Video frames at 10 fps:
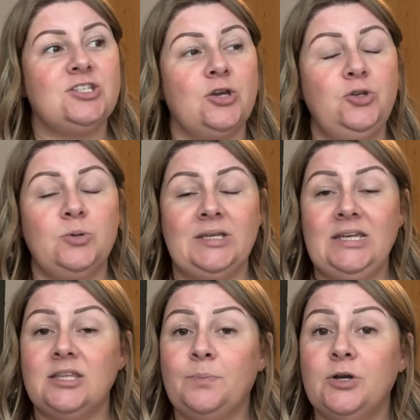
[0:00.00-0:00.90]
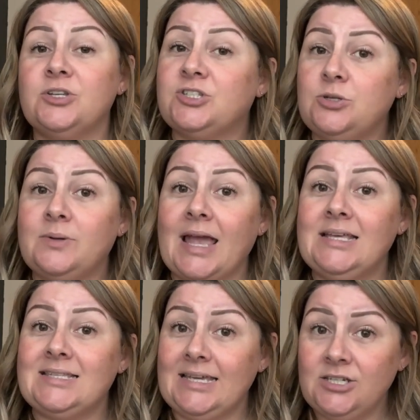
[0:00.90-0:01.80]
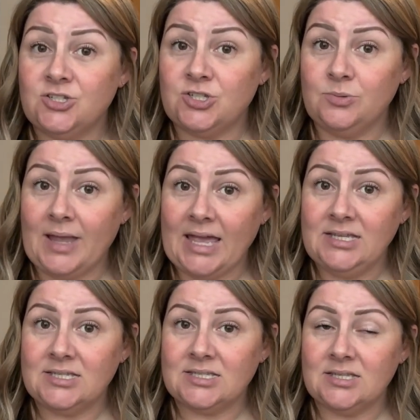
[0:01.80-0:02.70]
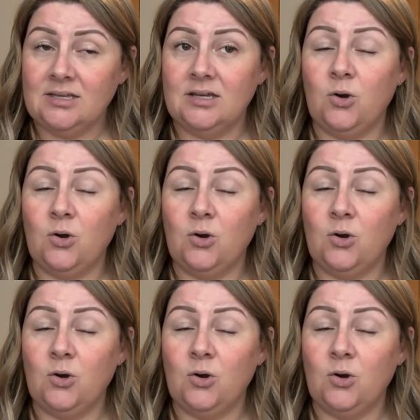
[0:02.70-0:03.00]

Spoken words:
So you can either put a suitcase in a suitcase,